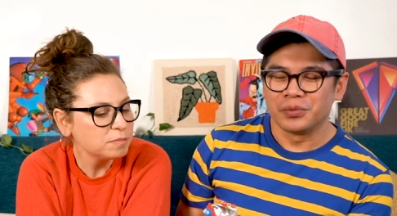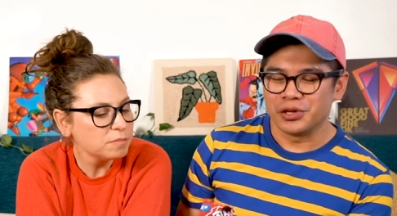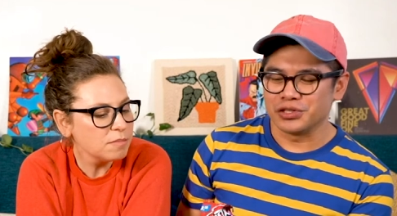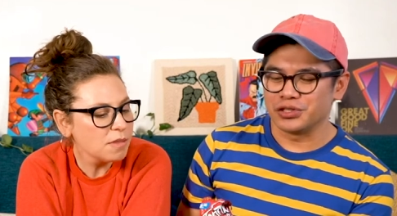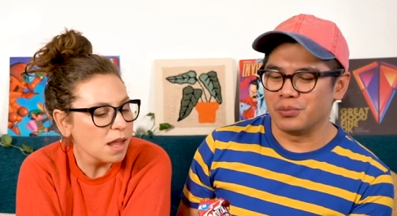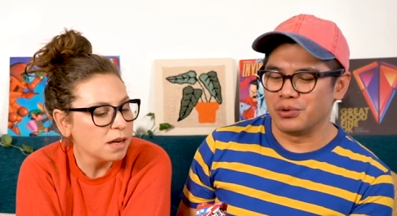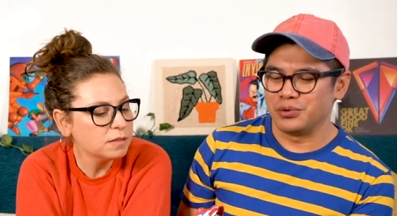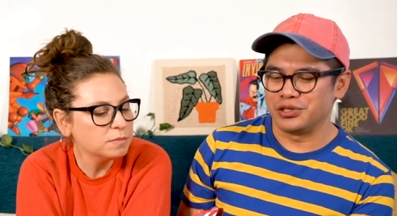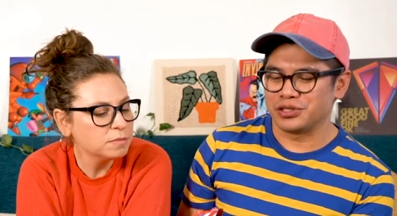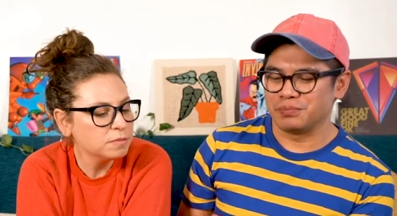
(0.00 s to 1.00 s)
Speaker 1: this is someone
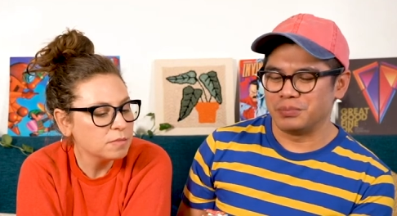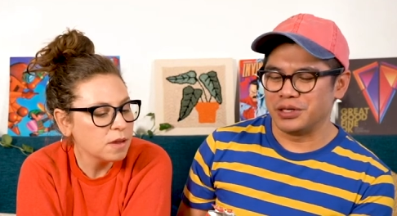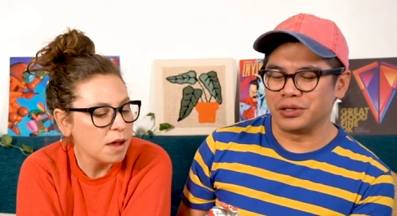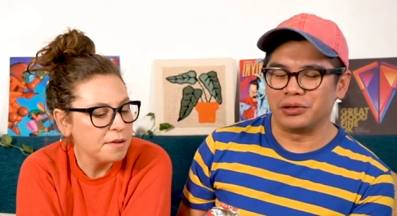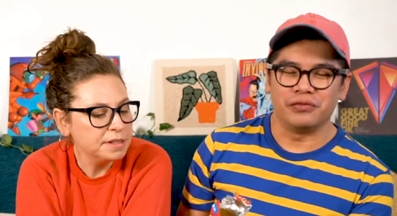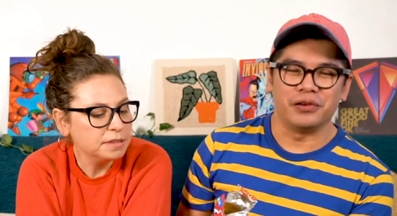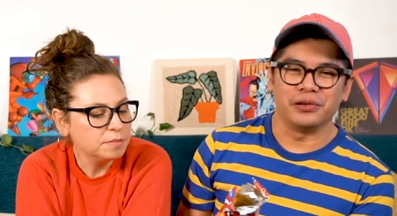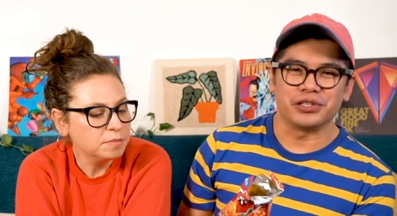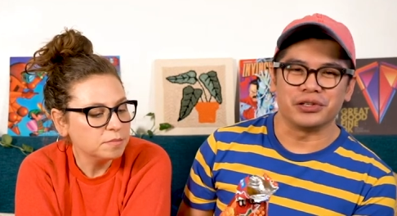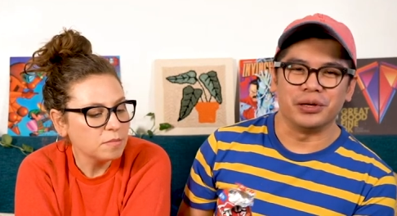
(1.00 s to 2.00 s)
who just basically fell
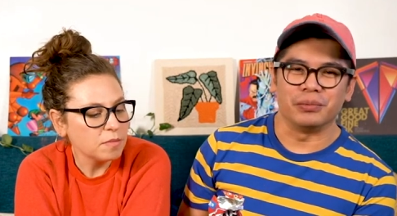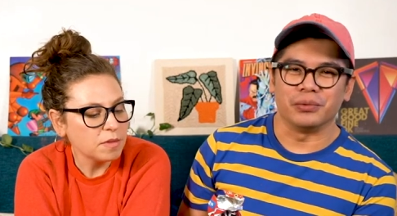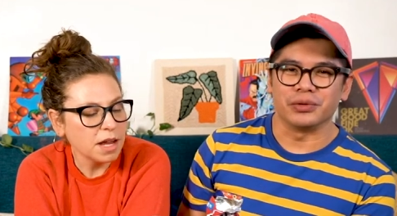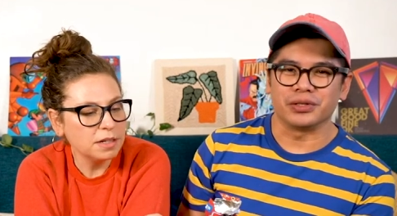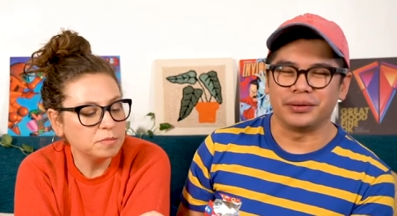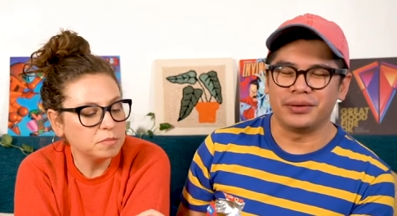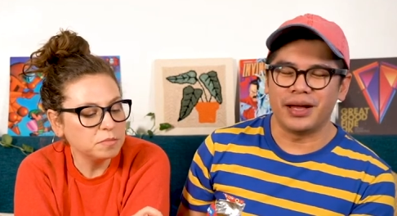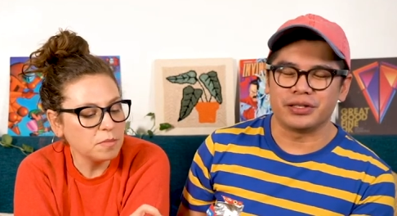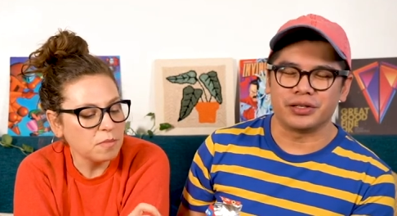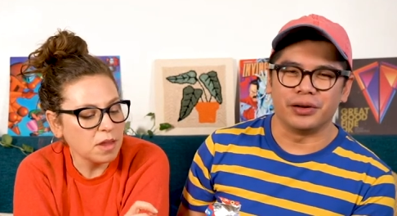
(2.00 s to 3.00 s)
asleep and was like,
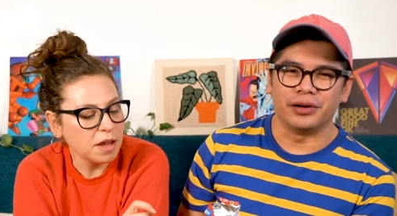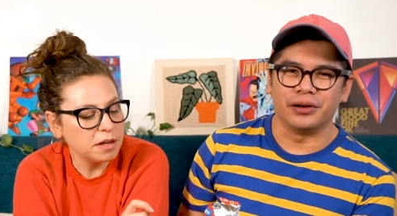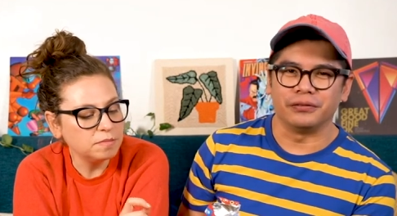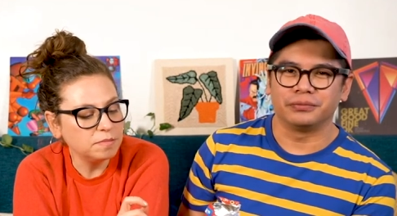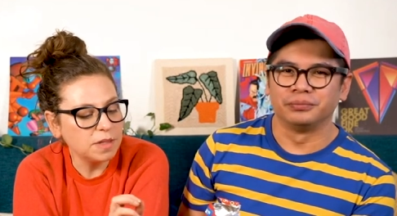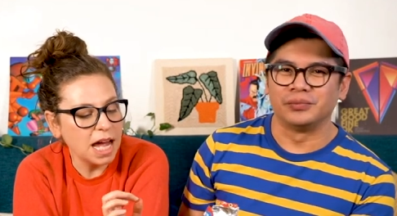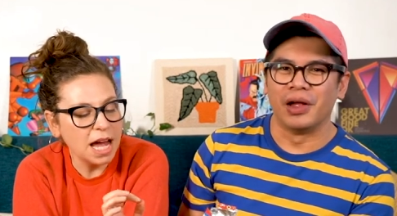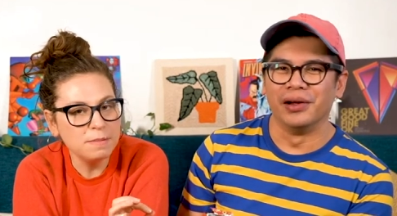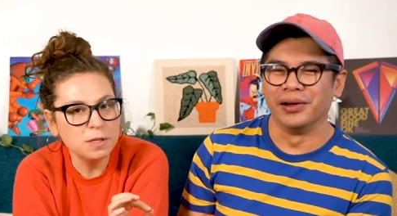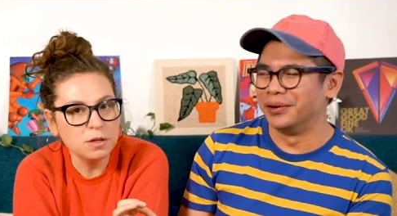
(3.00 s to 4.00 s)
that's good enough.
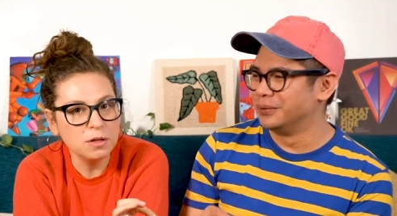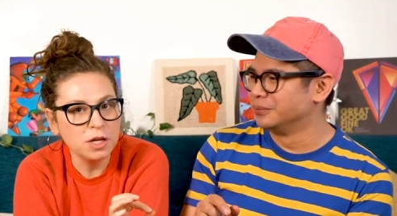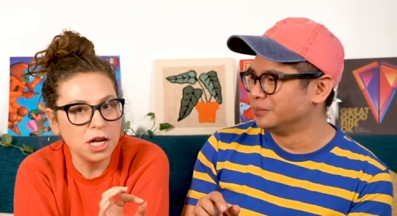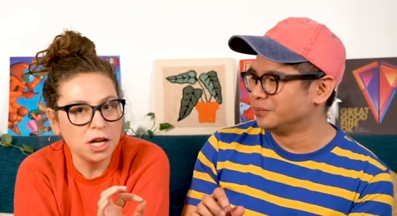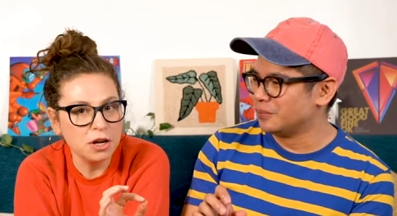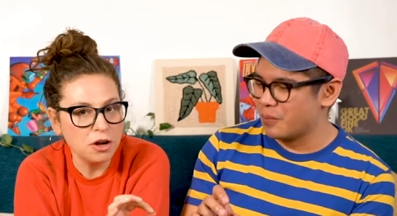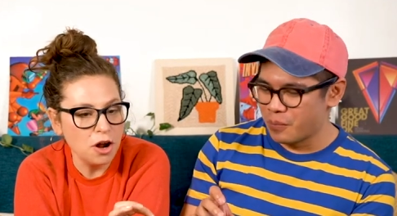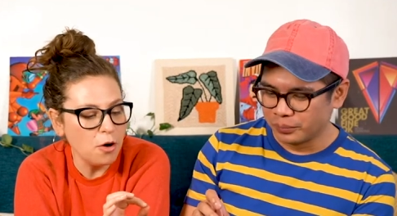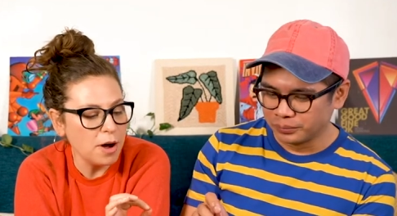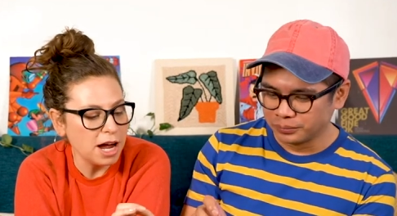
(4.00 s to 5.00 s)
Speaker 2: Absolutely
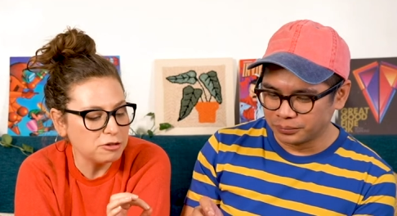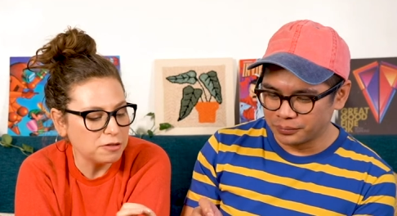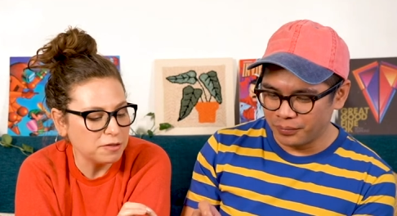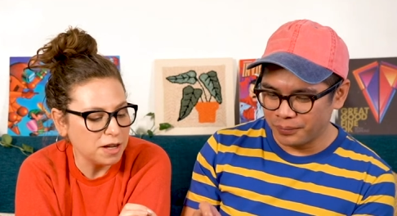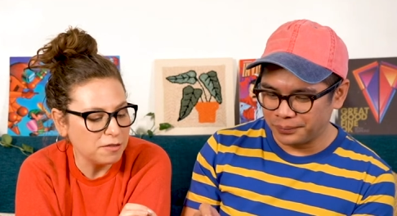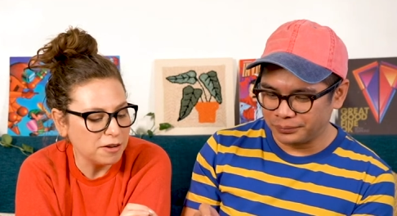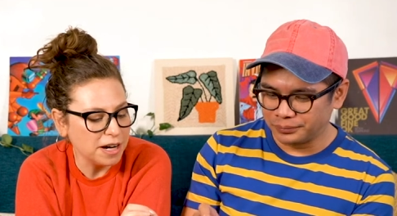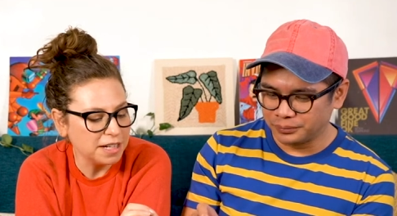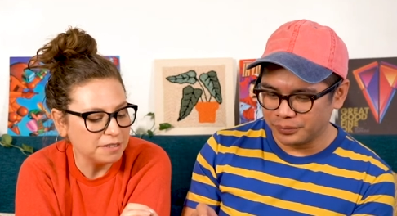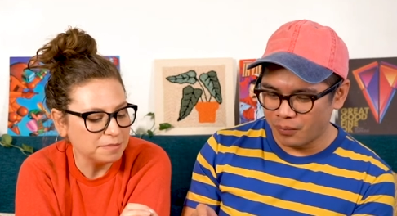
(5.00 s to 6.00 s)
no extra
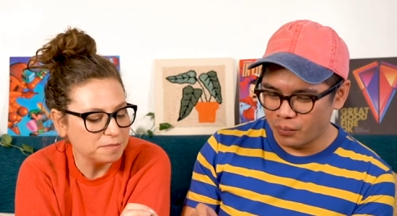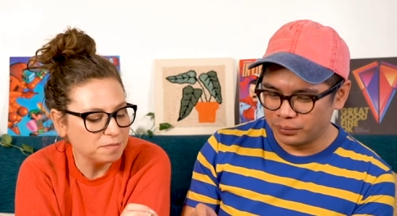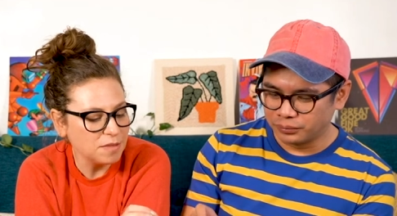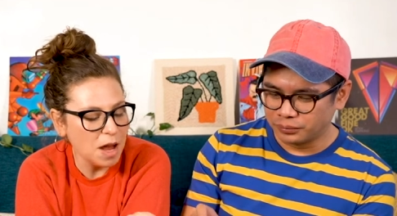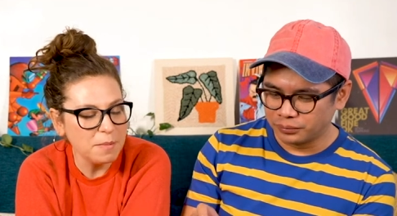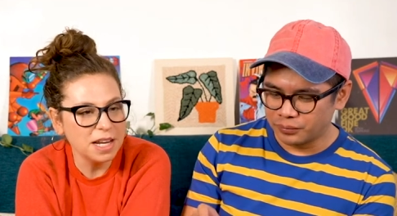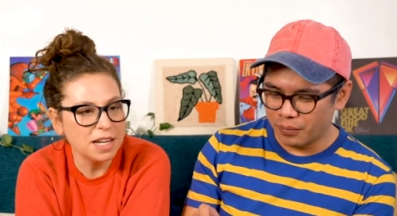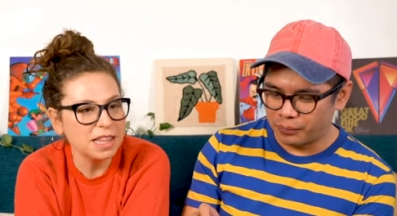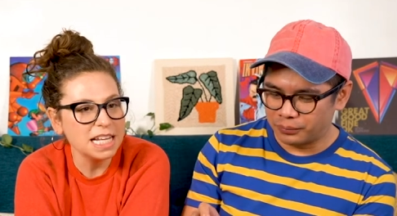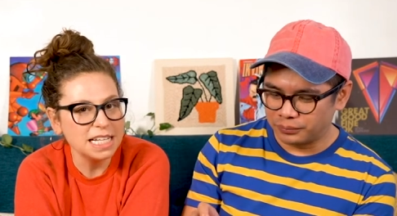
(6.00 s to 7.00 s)
flavoring. I mean,
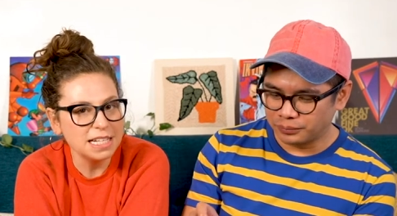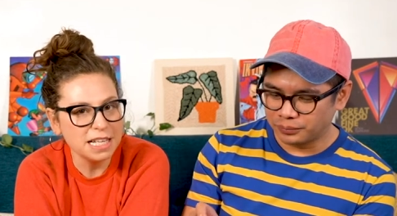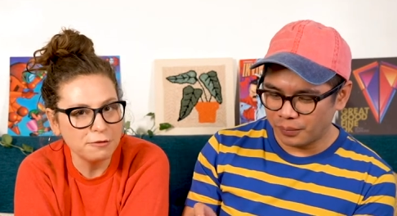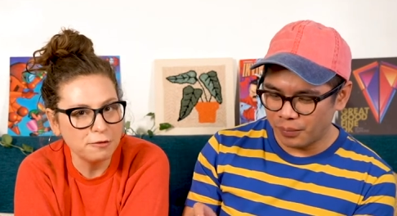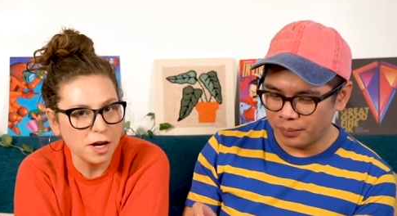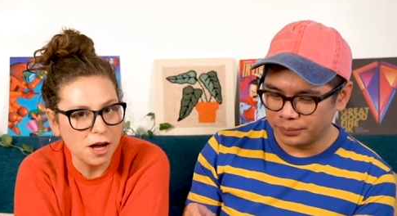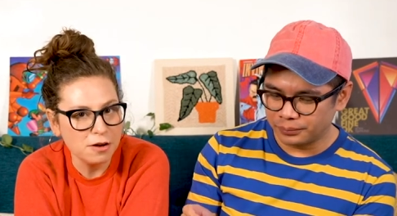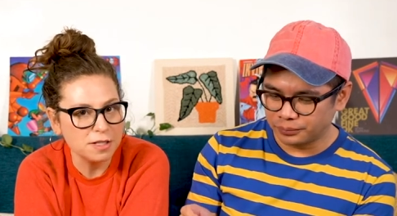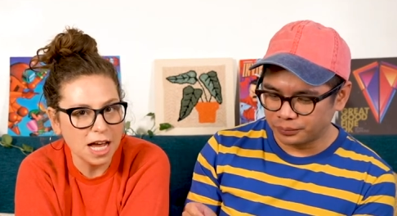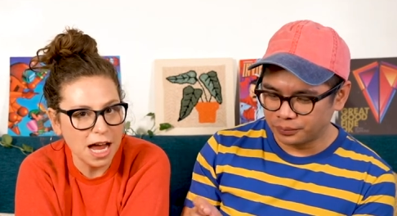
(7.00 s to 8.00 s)
they taste like
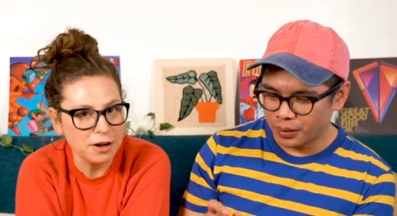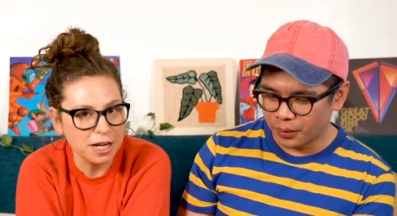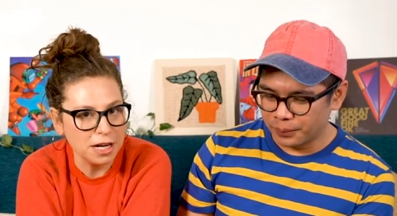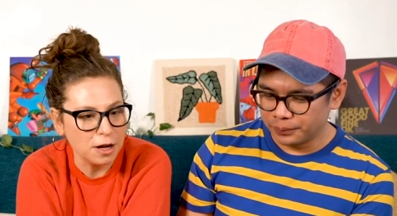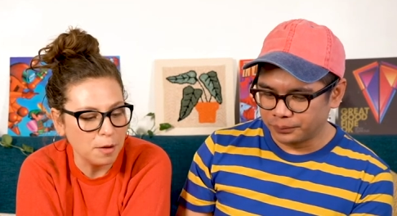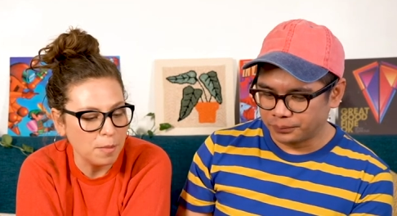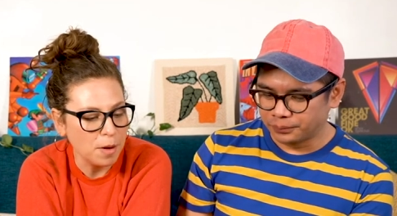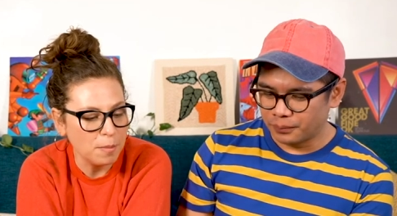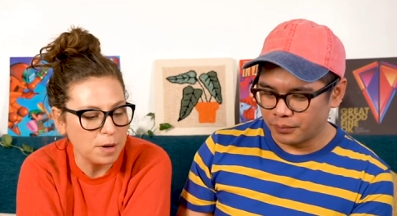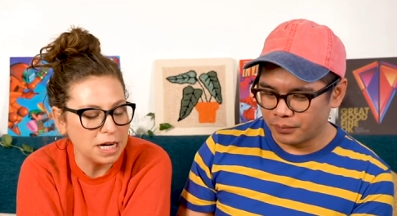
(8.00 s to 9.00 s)
Fritos. I could eat them,
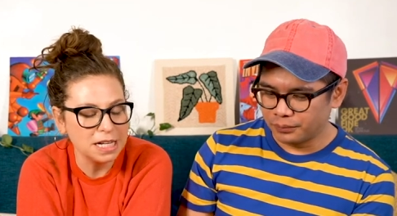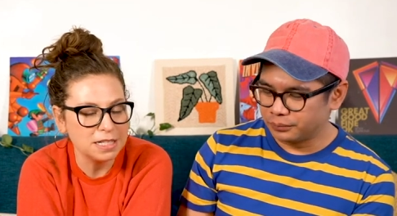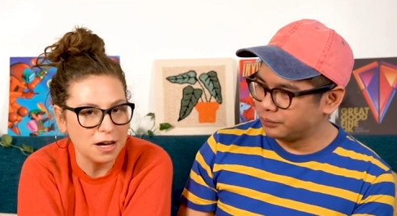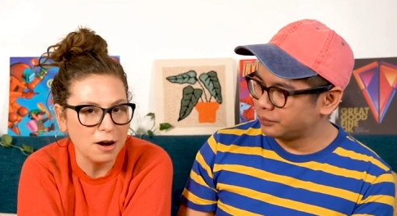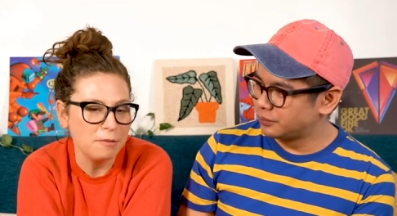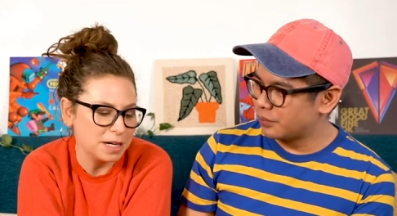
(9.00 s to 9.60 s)
but it is not